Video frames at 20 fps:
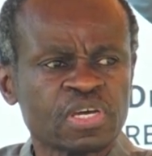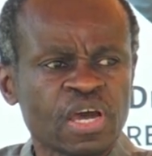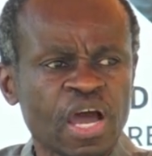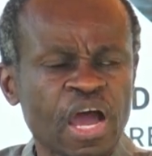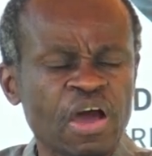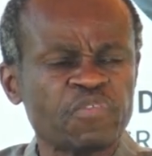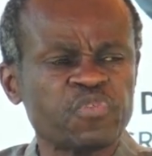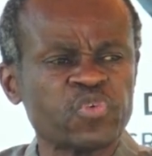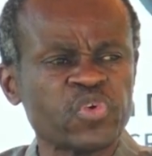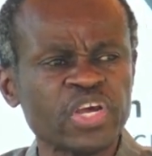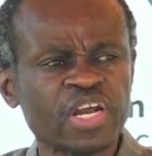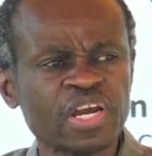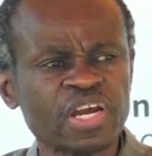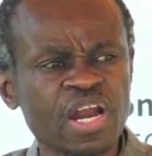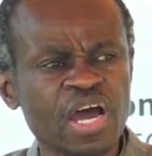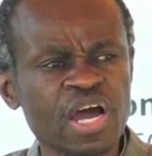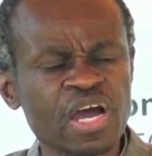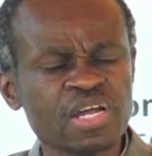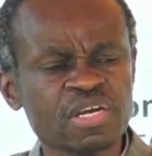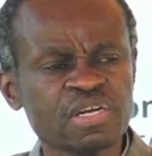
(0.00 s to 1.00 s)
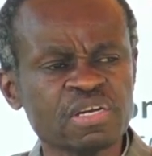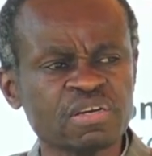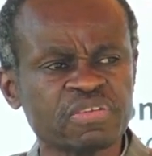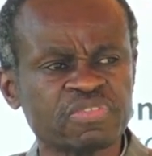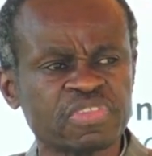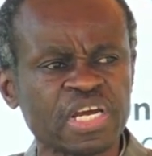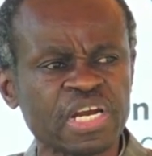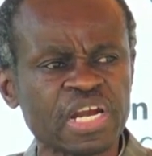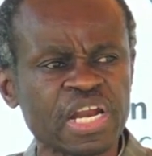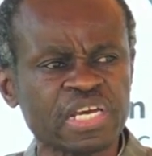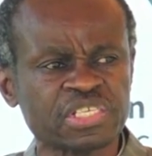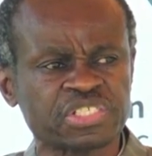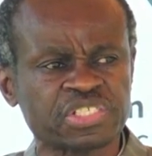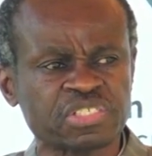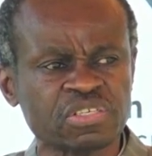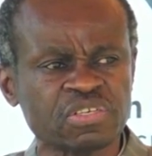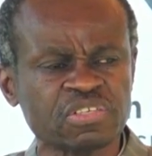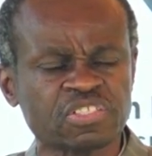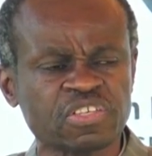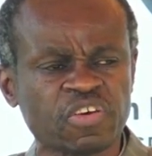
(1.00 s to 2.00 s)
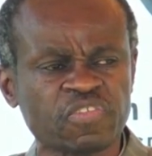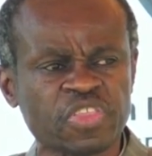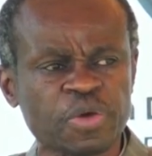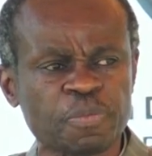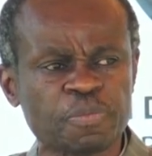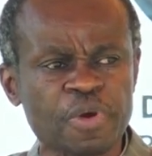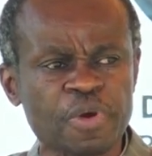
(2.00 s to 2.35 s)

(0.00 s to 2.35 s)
Have we learned the lessons of the